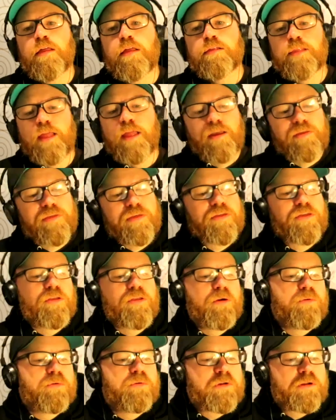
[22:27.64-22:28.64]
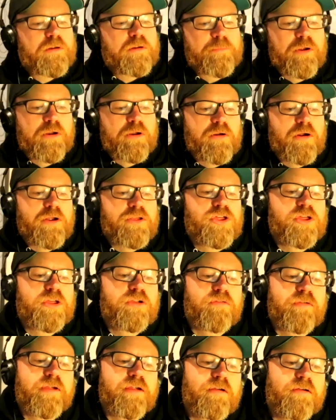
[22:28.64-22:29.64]
Less is known about Archie
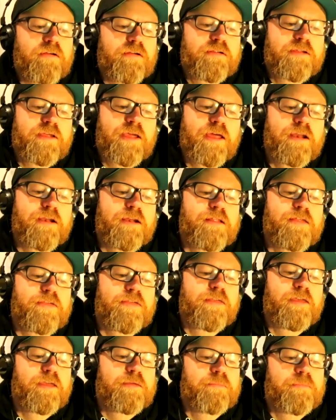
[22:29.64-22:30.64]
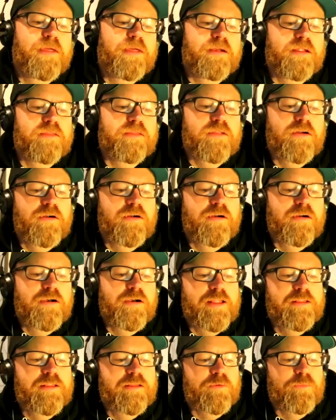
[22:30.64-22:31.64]
Greer, Kennedy's teammate at the
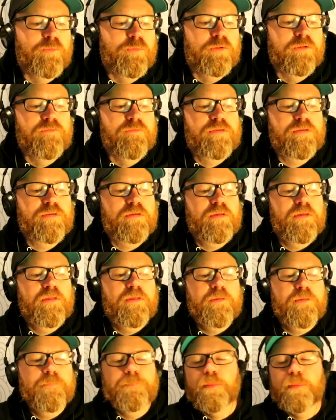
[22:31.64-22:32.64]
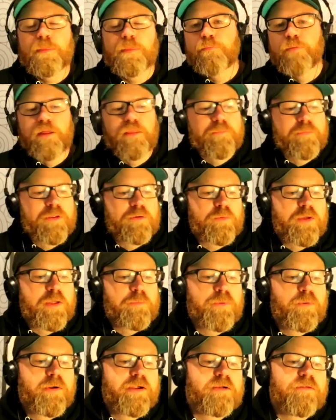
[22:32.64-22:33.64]
Harlandic Wolves. By the midway
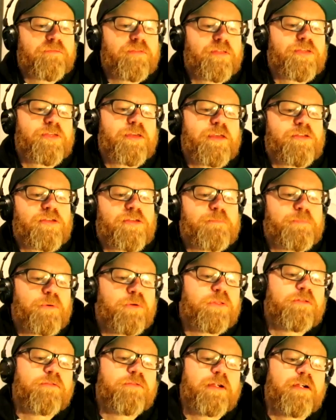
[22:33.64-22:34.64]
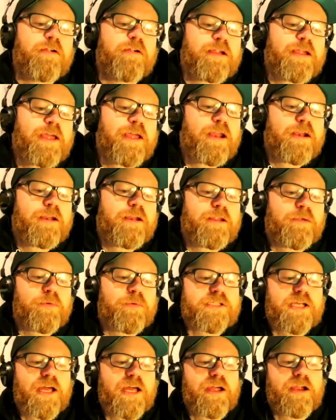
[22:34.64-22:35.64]
point of the season, both Greer and Kennedy were
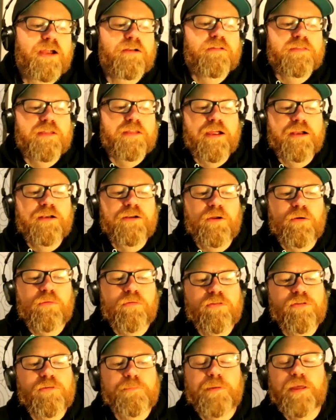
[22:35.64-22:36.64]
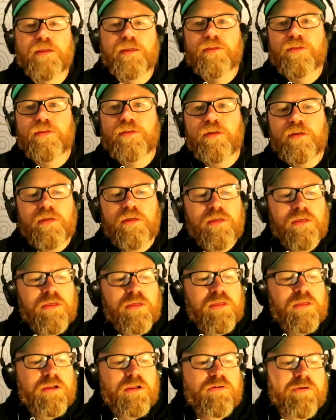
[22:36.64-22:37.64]
tied on 9 goals apiece.
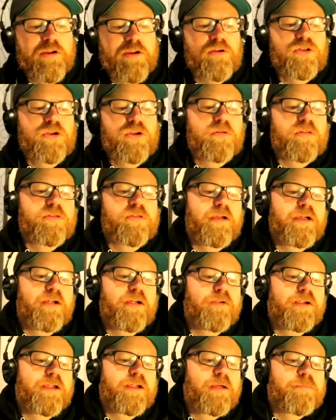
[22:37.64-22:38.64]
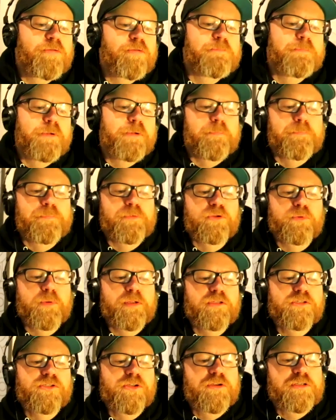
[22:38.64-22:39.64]
Greer's goals, however, came split
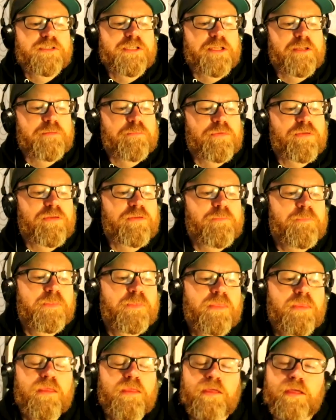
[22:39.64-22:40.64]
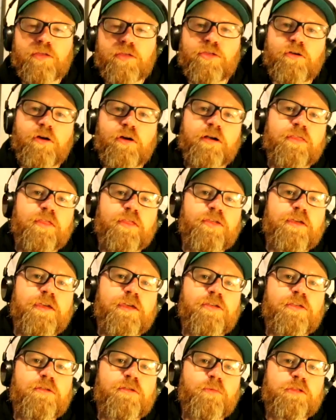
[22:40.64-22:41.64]
between 2 teams. He started the
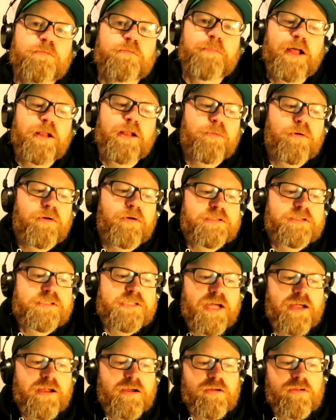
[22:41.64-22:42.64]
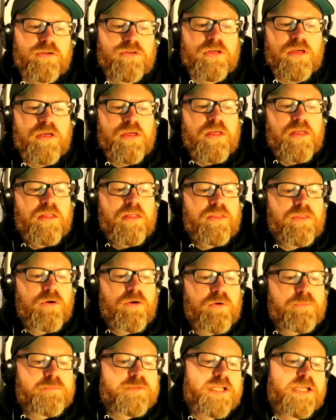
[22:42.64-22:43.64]
season with Balmoral Tigers, the
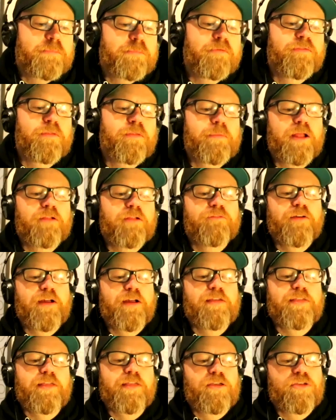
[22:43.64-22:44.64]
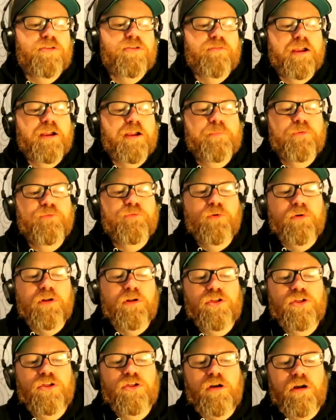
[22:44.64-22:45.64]
home team of the Belfast Ice Rink, before
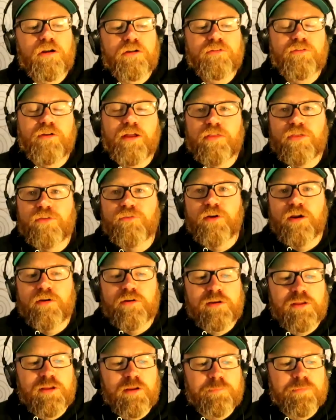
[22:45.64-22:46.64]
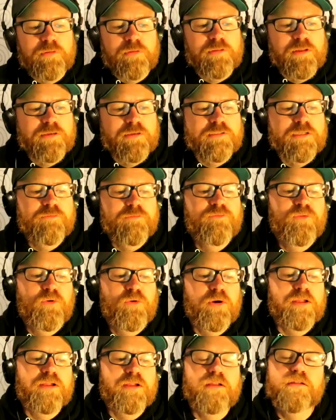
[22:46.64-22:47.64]
a shock transfer in April
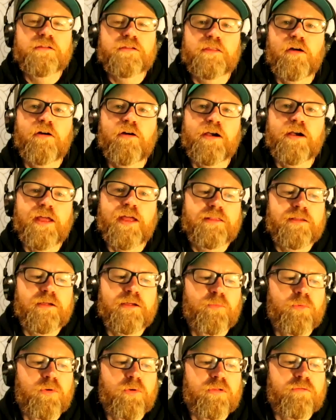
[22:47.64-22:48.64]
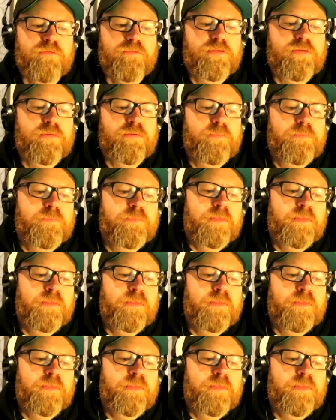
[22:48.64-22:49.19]
1940 to the Harlandic Wolves.